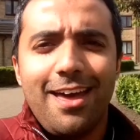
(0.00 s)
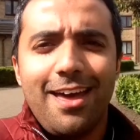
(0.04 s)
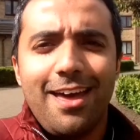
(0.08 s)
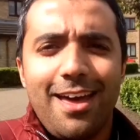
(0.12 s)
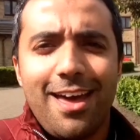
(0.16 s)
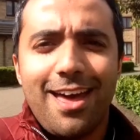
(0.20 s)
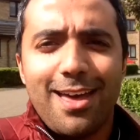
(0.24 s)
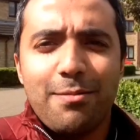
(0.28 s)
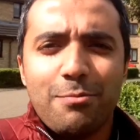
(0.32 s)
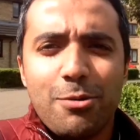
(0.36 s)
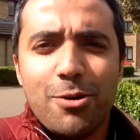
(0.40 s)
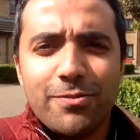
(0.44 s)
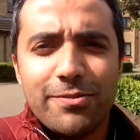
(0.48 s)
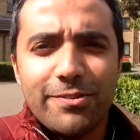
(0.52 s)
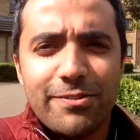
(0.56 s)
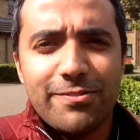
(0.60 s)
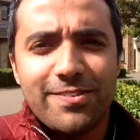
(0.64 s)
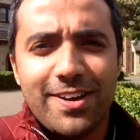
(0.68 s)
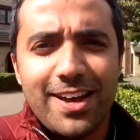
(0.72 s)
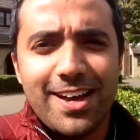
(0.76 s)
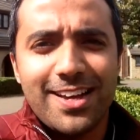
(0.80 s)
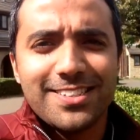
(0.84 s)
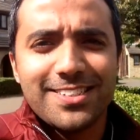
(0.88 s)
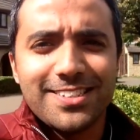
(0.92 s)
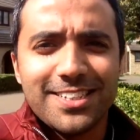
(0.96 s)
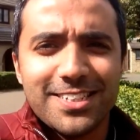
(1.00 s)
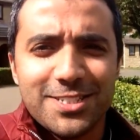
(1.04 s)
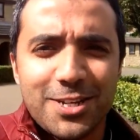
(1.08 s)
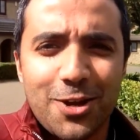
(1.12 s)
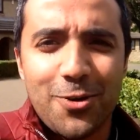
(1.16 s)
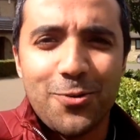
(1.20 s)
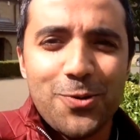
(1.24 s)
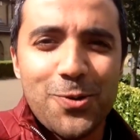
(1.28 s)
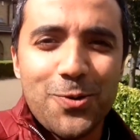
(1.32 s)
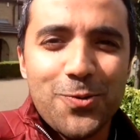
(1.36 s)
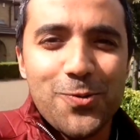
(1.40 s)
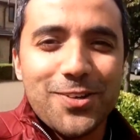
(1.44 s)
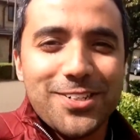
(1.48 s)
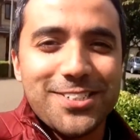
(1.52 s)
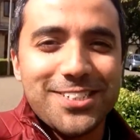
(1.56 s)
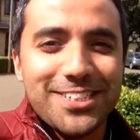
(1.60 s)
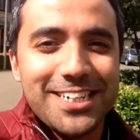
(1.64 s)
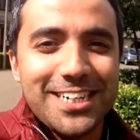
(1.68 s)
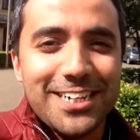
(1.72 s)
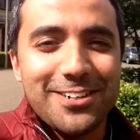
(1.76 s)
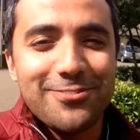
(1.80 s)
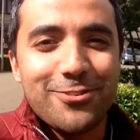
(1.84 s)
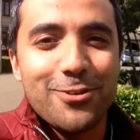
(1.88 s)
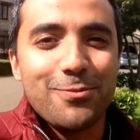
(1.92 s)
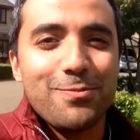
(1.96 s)
Hey movie fans, it's Haroon
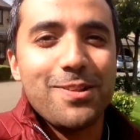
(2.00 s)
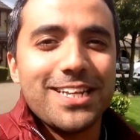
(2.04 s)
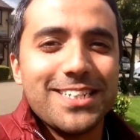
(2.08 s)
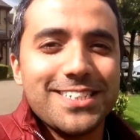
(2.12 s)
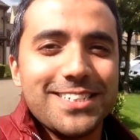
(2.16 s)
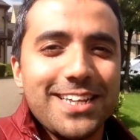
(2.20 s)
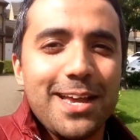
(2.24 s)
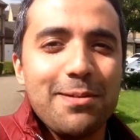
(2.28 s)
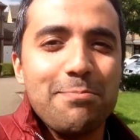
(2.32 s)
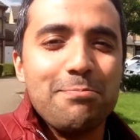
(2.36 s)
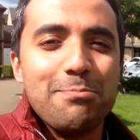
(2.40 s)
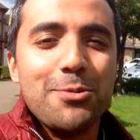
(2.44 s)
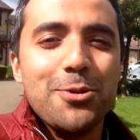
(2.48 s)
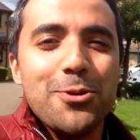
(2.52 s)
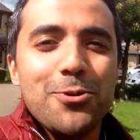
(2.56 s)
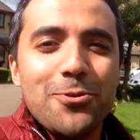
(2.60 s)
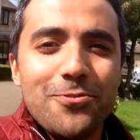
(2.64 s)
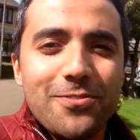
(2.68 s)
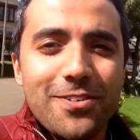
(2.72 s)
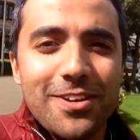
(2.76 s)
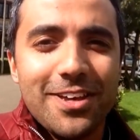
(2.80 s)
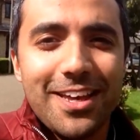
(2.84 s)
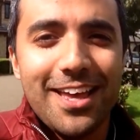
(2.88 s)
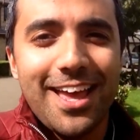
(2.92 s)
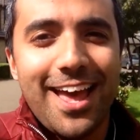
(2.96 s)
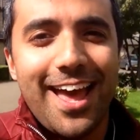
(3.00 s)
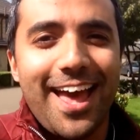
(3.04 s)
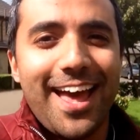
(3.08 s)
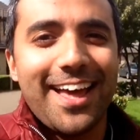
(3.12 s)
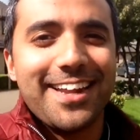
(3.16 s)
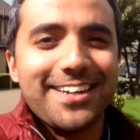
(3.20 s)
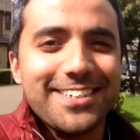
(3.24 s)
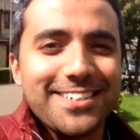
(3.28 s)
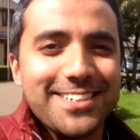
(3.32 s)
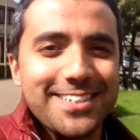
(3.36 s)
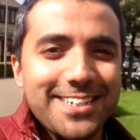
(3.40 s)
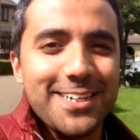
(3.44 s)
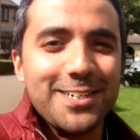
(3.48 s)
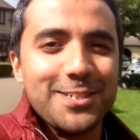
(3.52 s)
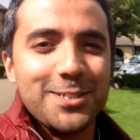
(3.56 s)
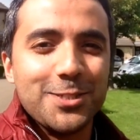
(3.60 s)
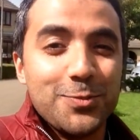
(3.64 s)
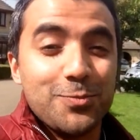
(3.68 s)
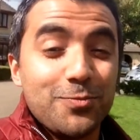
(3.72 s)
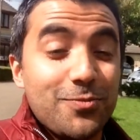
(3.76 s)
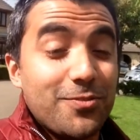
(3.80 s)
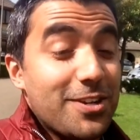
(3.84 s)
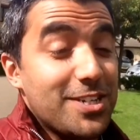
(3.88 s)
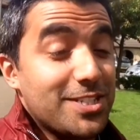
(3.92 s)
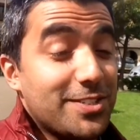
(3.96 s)
Rashid from Let's Get Movie, and
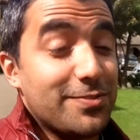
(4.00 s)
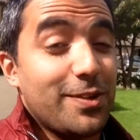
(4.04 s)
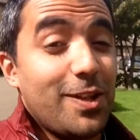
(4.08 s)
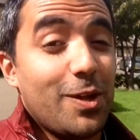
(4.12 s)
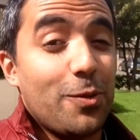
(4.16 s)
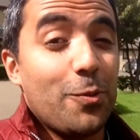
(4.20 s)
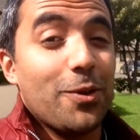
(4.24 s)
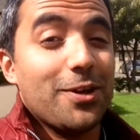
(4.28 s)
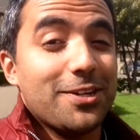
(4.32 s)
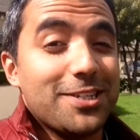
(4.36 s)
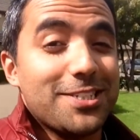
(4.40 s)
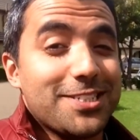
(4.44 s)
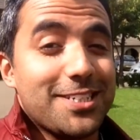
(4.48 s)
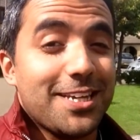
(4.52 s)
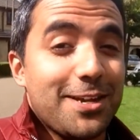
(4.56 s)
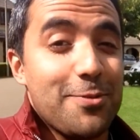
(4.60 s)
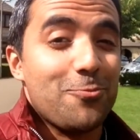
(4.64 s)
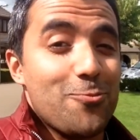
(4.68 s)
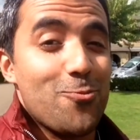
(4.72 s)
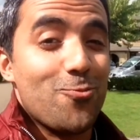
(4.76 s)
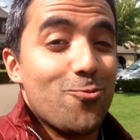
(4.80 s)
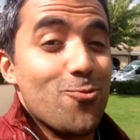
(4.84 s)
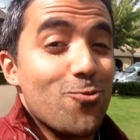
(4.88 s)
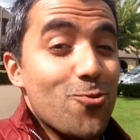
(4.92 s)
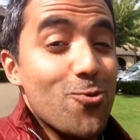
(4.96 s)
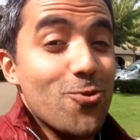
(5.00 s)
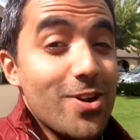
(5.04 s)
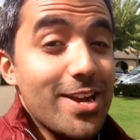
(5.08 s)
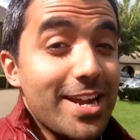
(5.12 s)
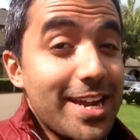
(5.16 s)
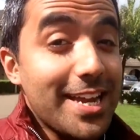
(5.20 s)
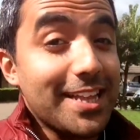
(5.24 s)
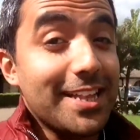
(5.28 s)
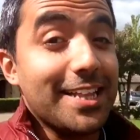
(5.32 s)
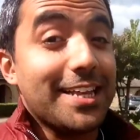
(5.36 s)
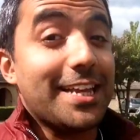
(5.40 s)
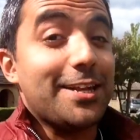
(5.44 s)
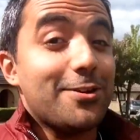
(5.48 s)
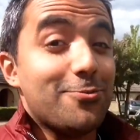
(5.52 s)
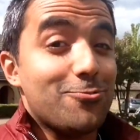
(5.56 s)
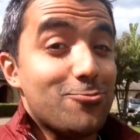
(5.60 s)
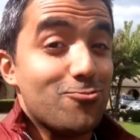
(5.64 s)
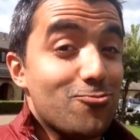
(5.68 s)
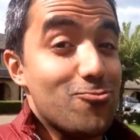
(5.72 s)
just first of all I wanted to say I'm really,